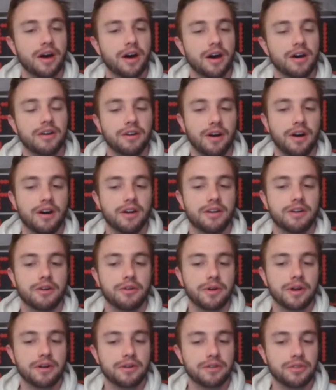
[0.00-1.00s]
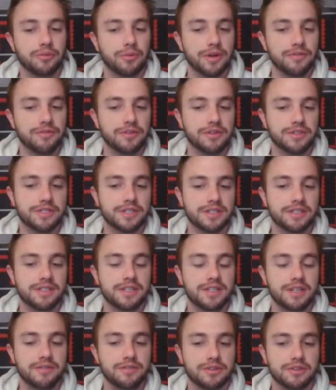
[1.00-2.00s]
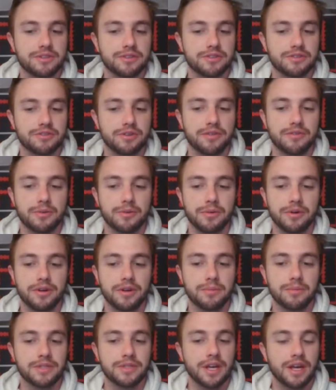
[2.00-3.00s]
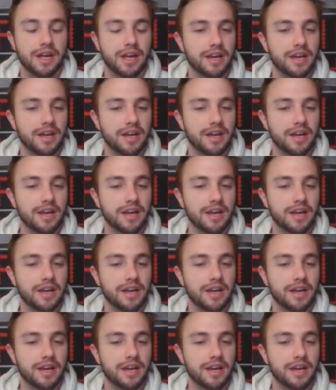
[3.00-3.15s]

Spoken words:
a career 3-for-16 versus Trevor Williams,